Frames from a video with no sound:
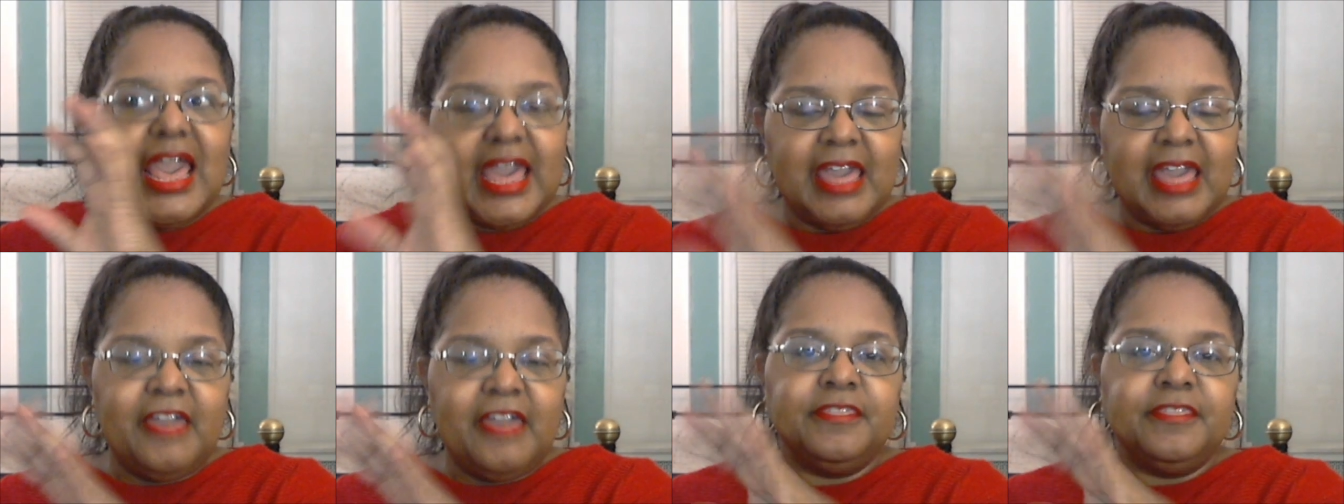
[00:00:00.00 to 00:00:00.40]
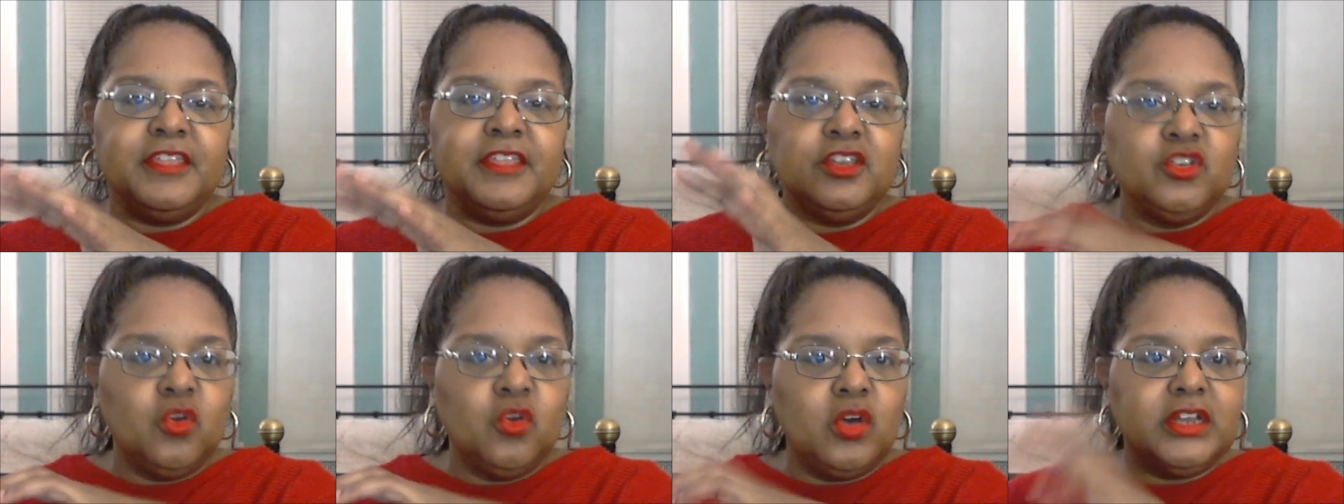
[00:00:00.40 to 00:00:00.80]
and the
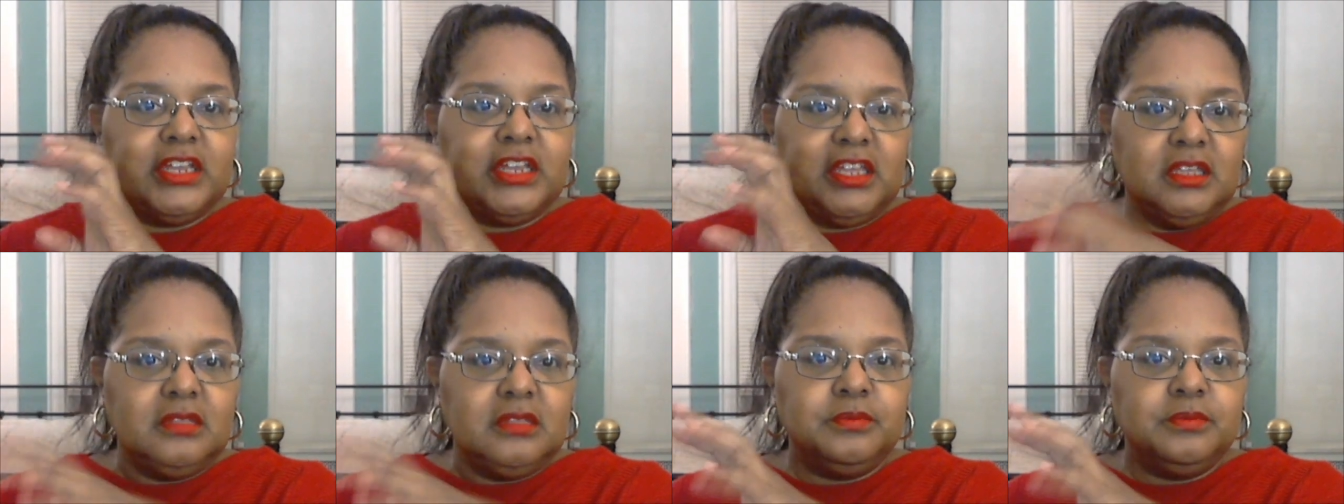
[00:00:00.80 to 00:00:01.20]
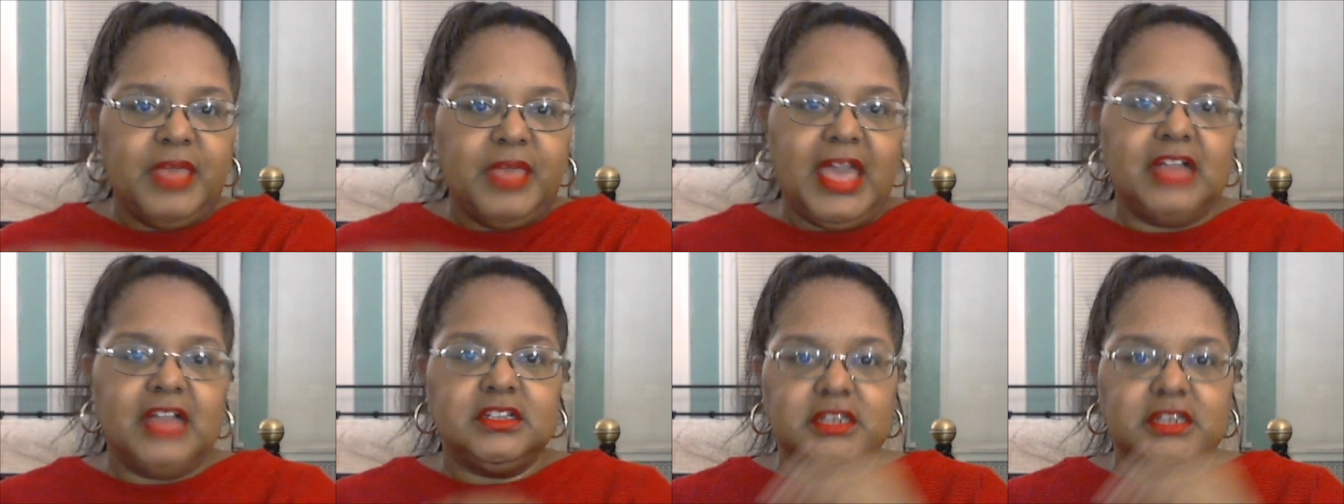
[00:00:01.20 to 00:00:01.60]
Naughty
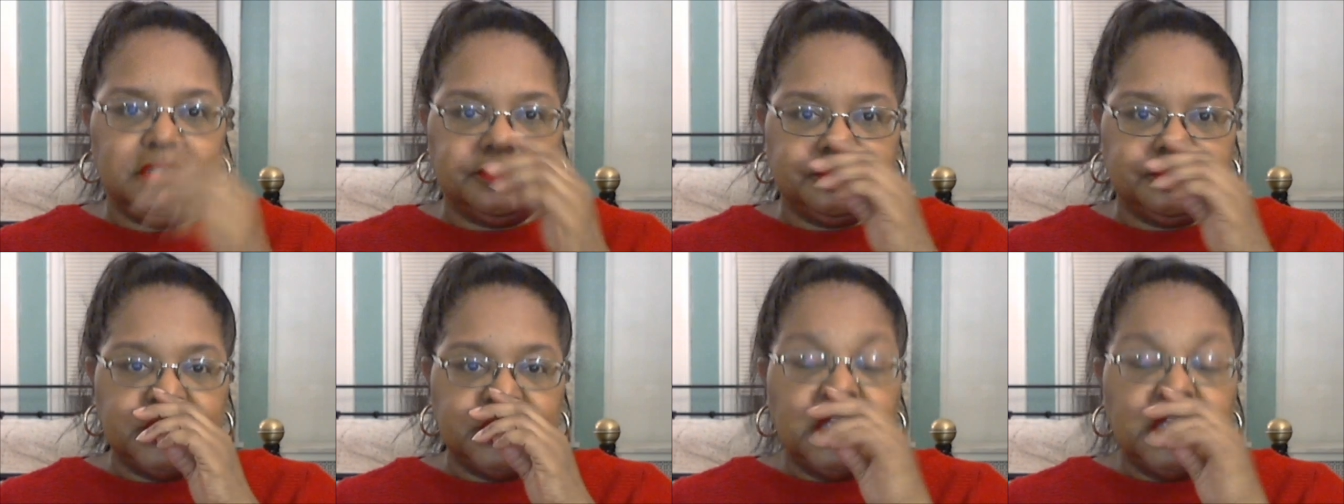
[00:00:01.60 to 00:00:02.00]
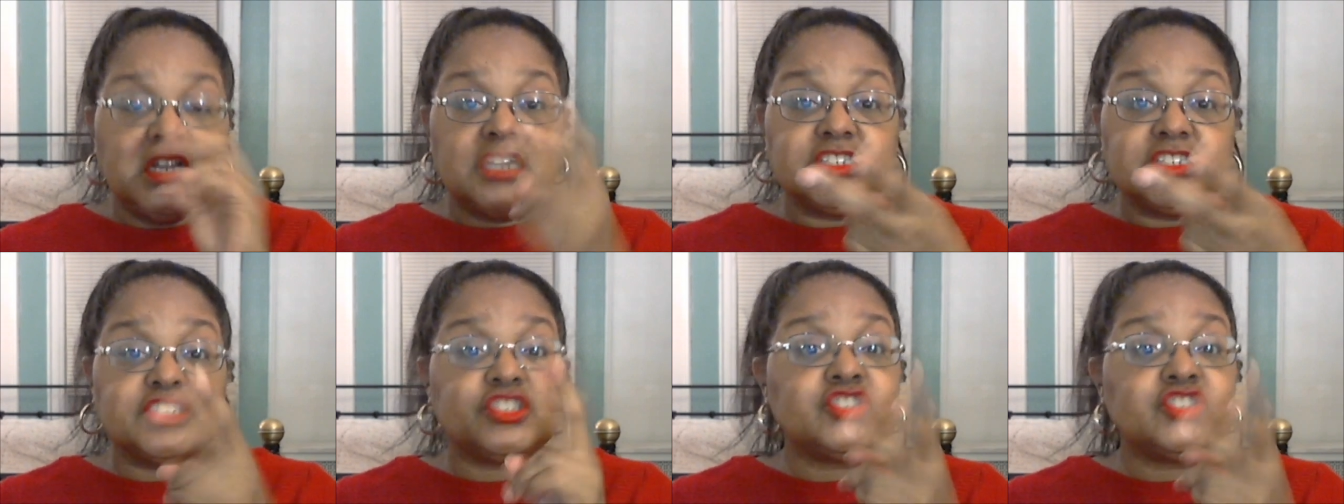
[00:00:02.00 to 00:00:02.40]
palette
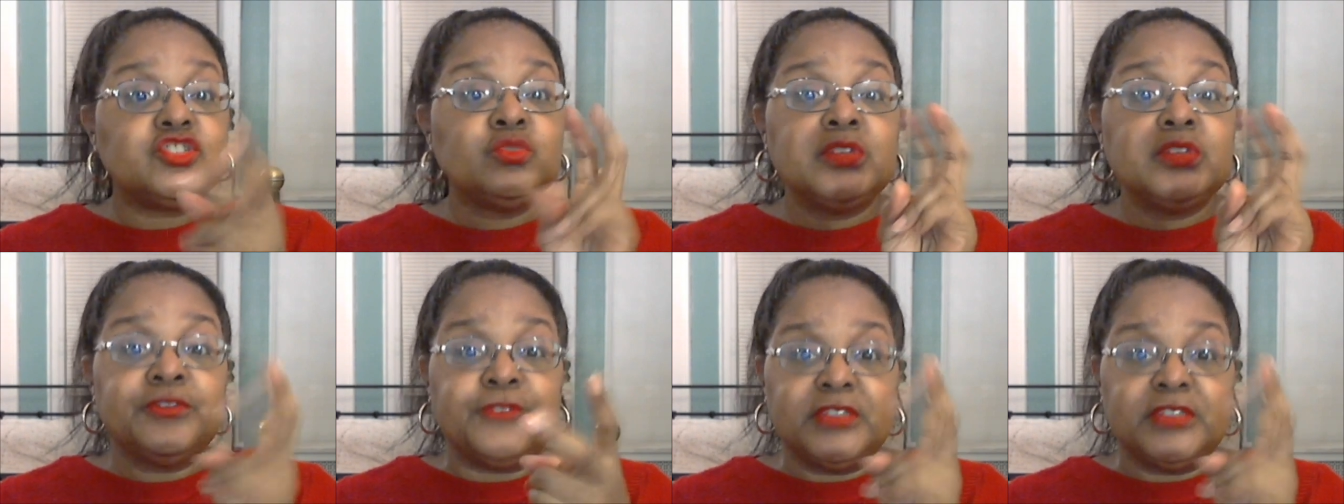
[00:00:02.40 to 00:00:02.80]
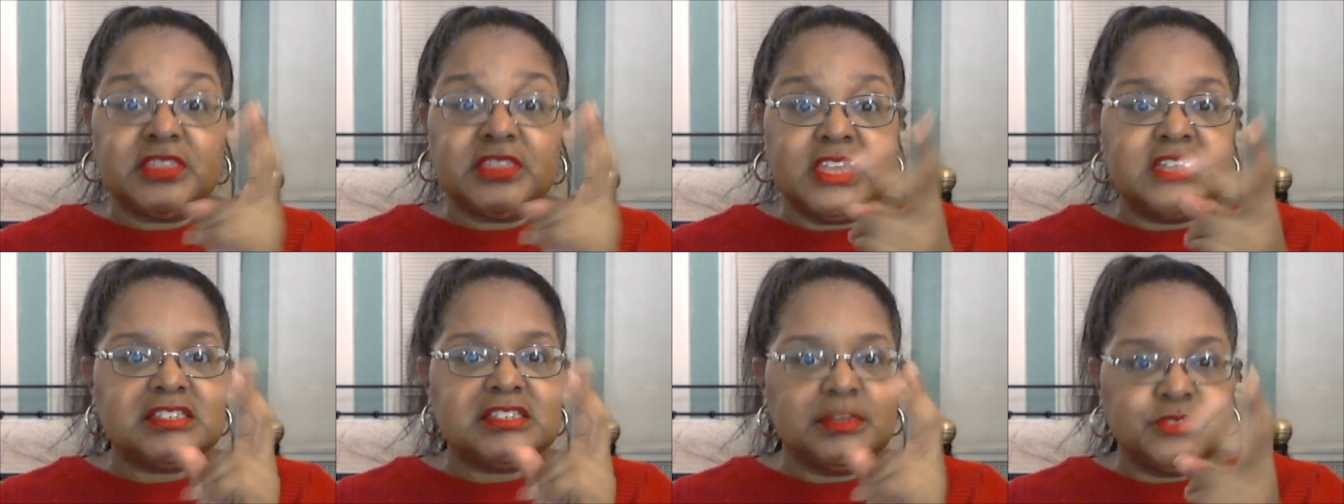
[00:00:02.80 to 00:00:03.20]
because it's two different
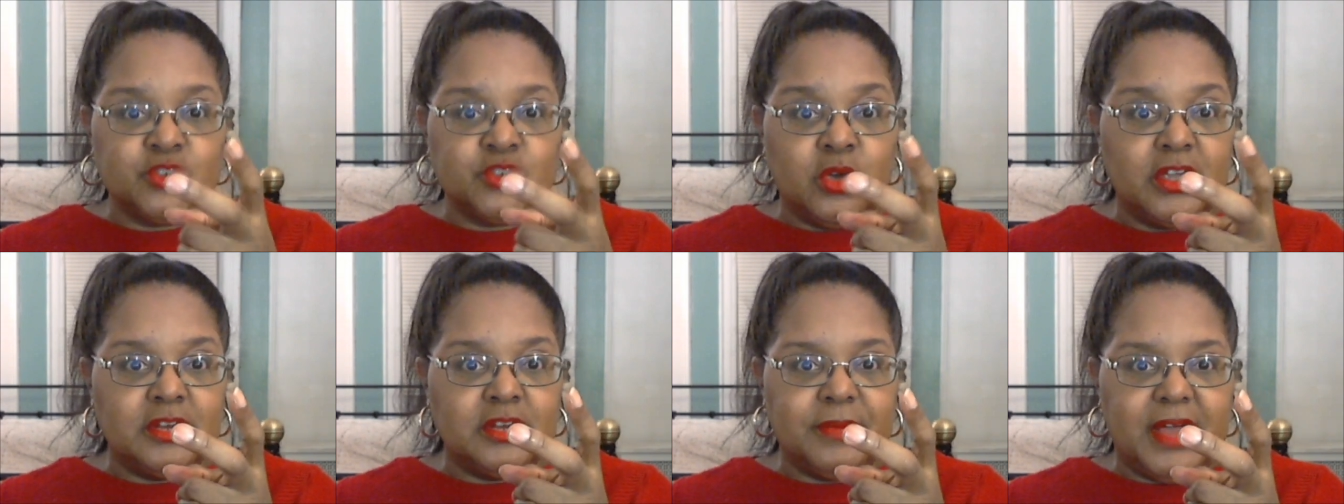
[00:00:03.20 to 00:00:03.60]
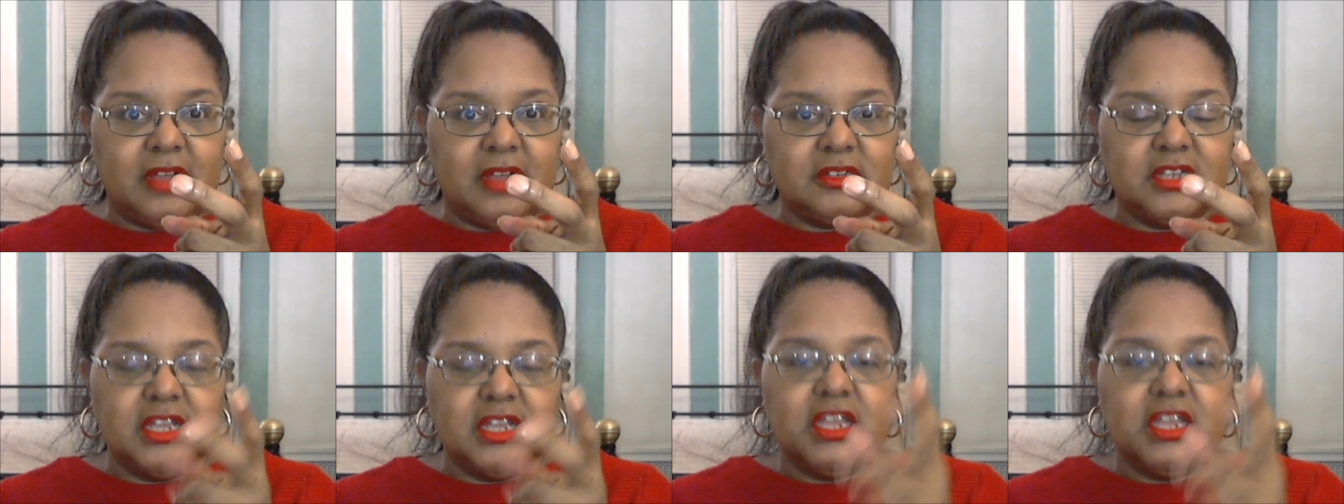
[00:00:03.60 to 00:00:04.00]
things I'm talking about.